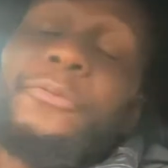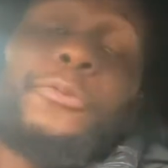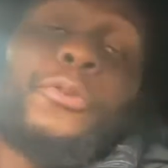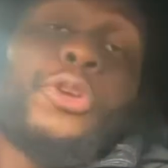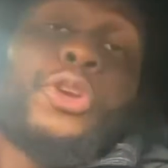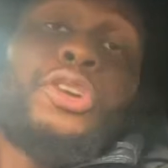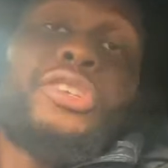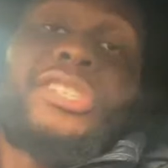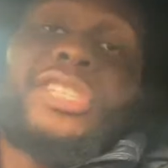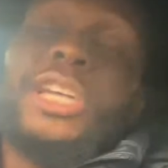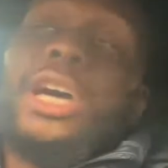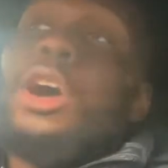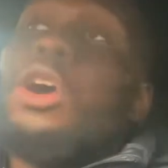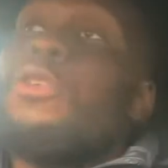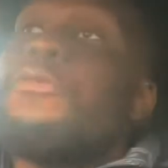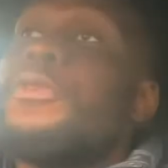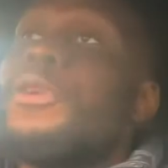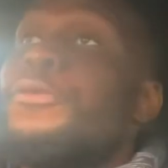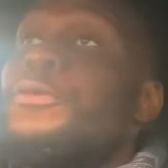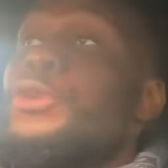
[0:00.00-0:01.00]
for
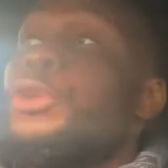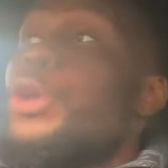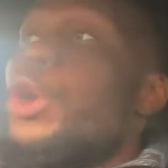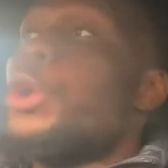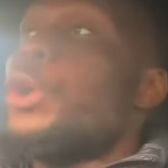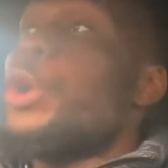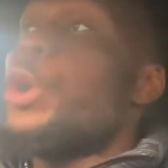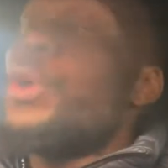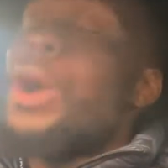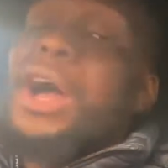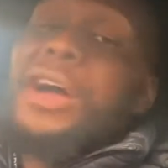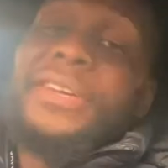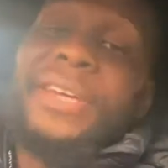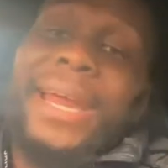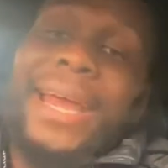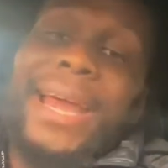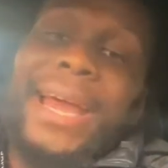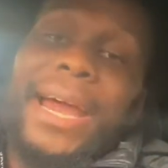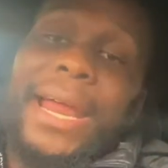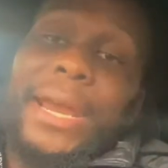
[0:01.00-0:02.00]
yourself, if you don't go out
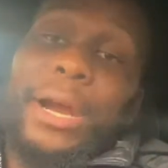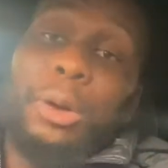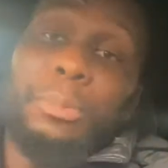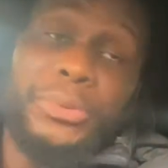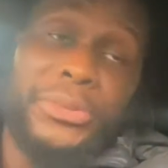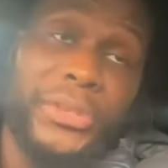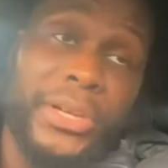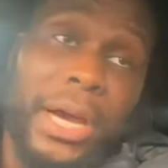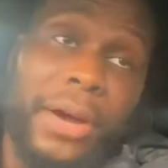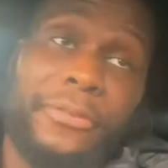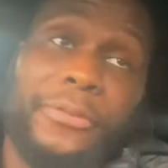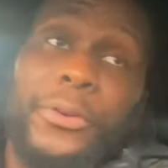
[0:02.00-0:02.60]
there and observe for